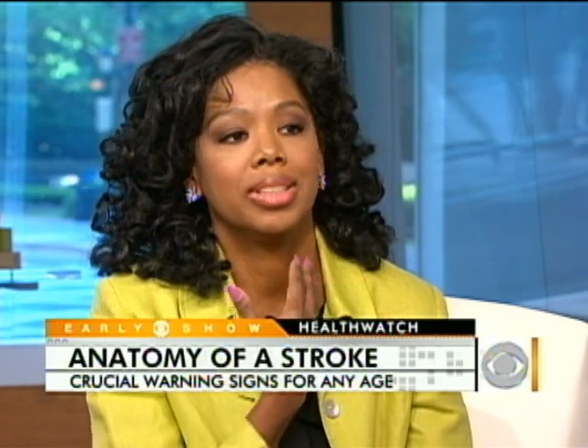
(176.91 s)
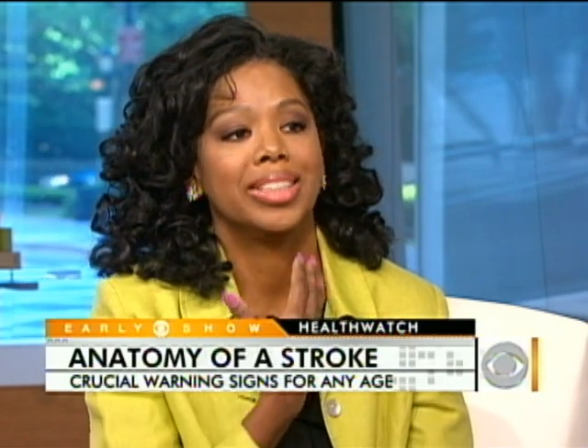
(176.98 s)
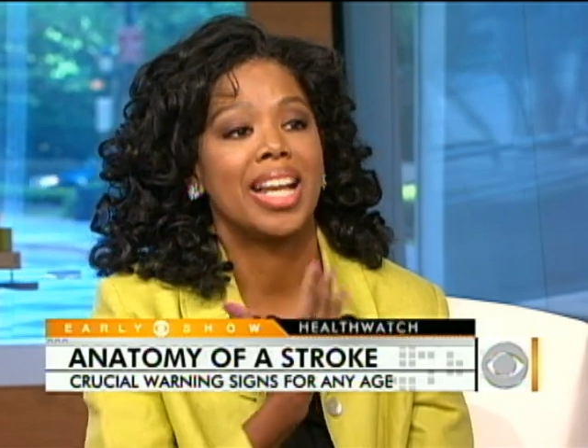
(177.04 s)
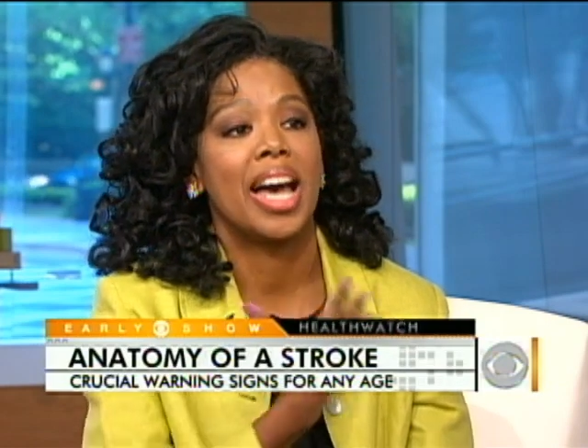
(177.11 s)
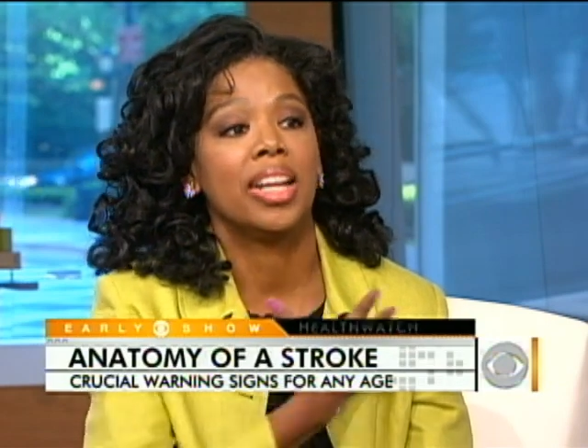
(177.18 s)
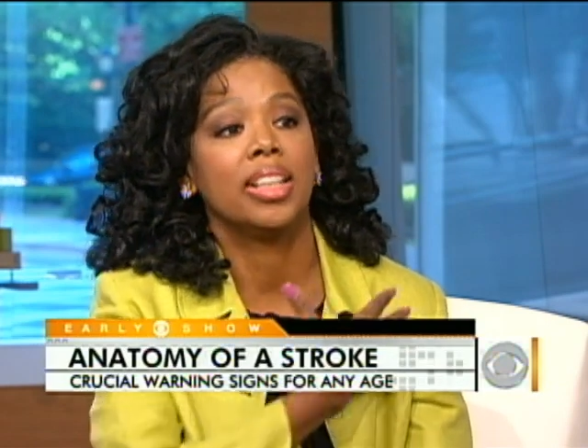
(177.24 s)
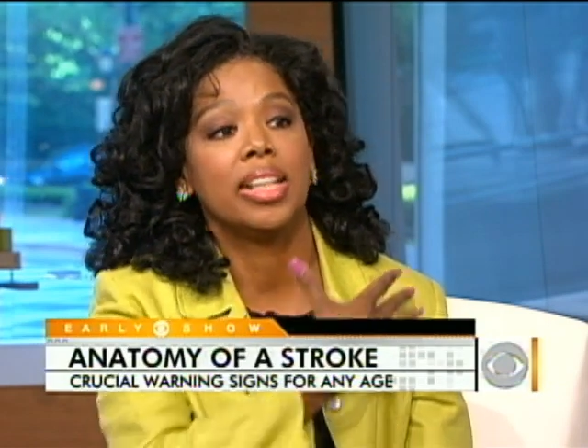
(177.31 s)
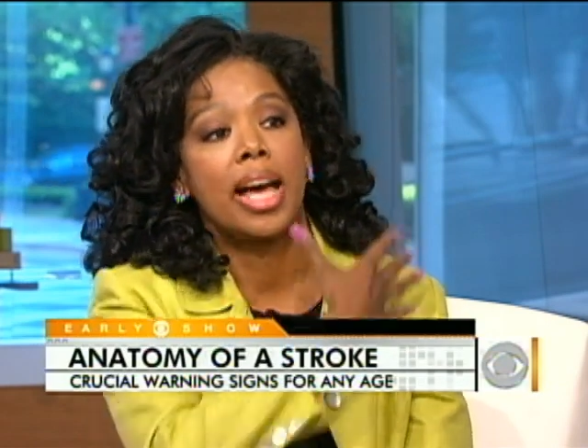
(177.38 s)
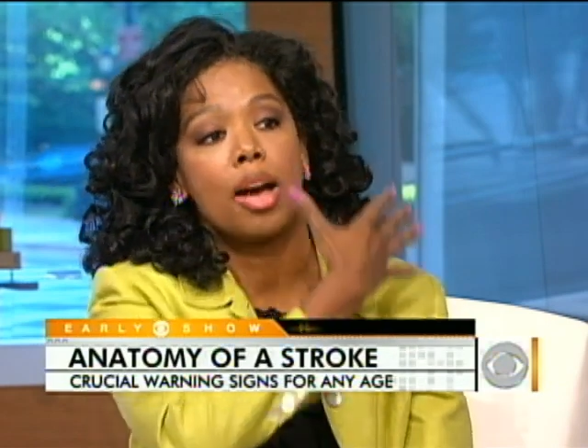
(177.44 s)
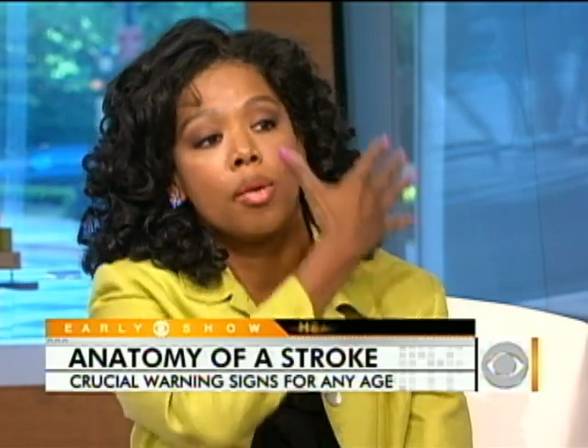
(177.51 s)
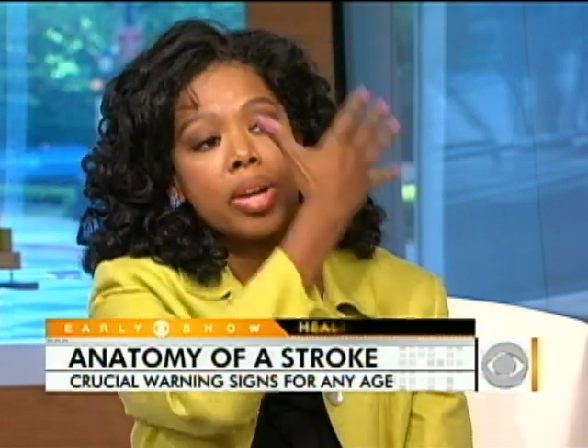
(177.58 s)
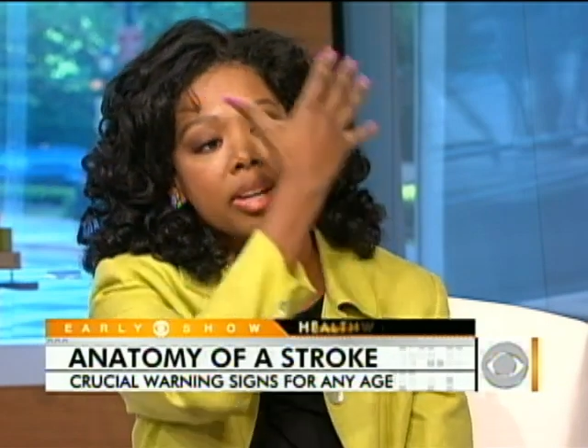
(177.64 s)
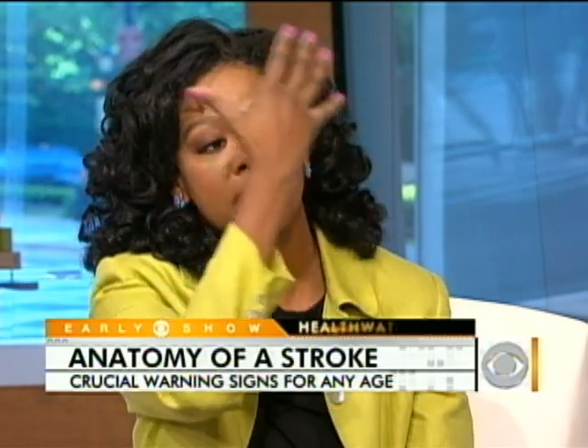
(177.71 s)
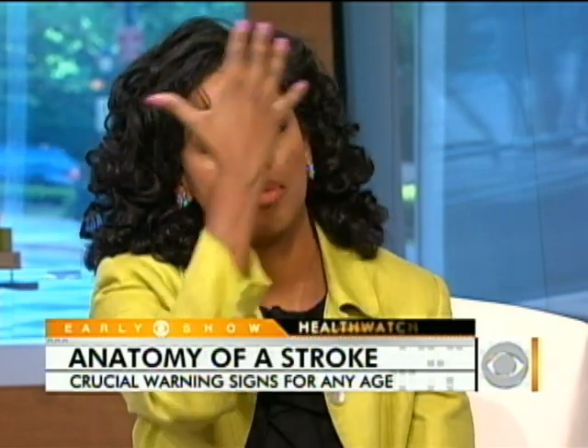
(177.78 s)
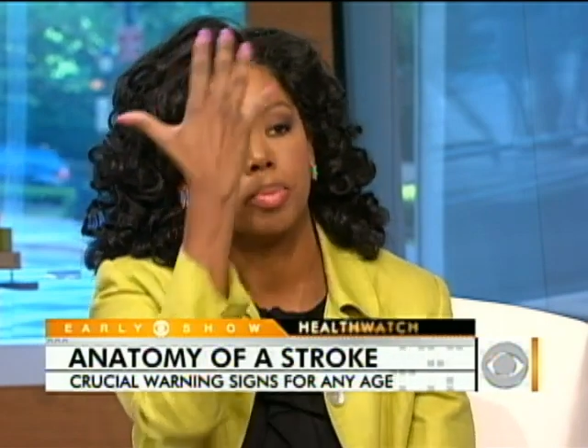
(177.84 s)
not
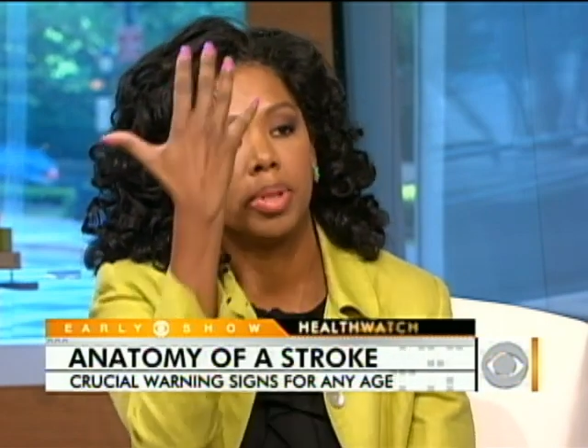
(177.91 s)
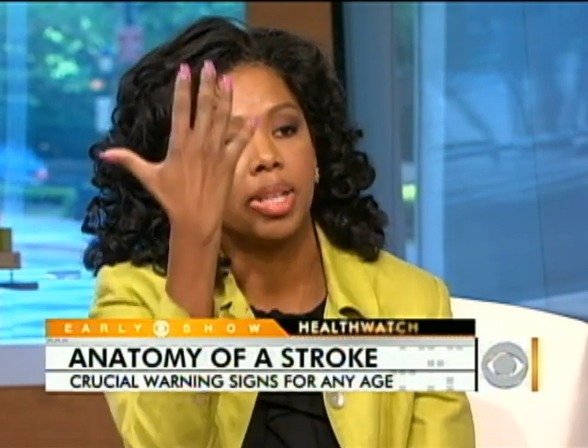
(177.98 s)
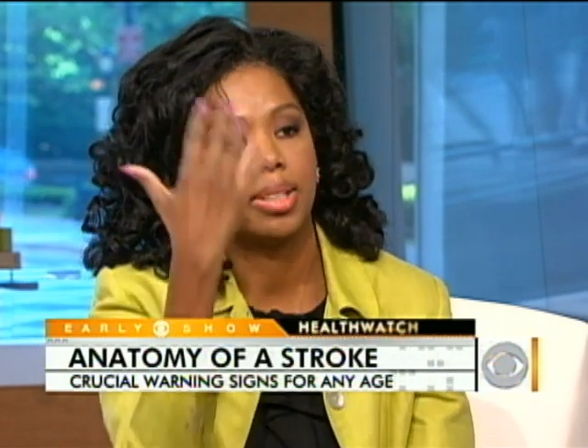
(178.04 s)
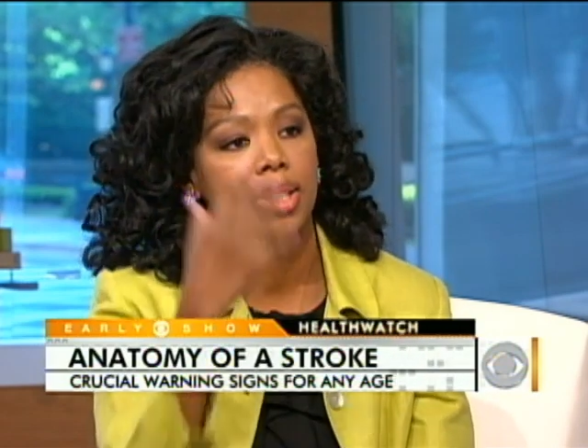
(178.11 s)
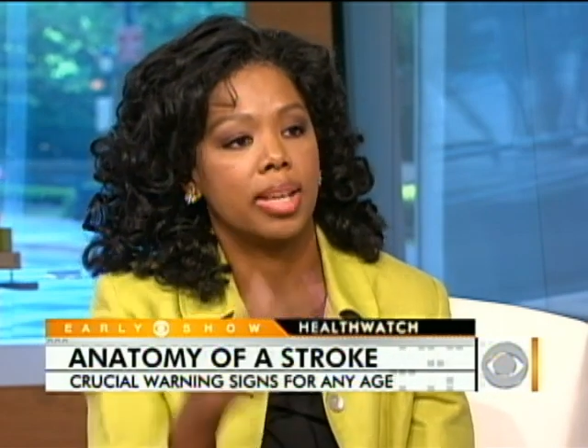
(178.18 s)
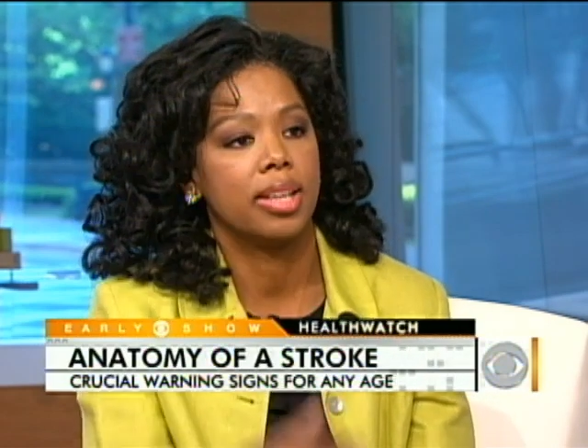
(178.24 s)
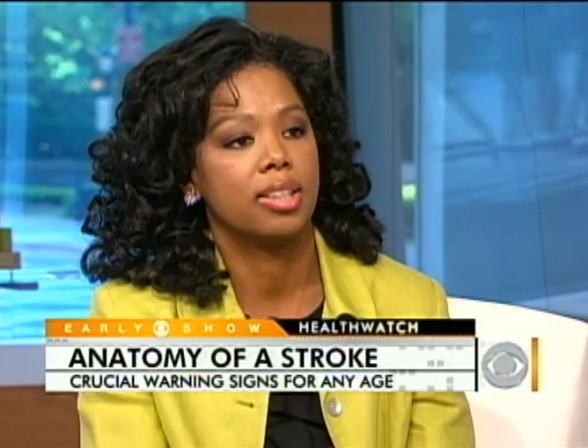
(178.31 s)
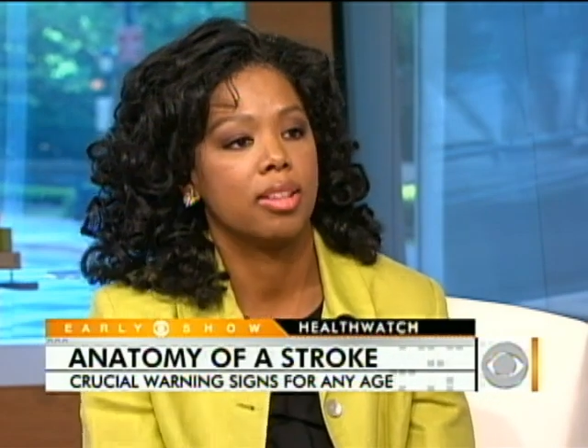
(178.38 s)
allowing enough blood to get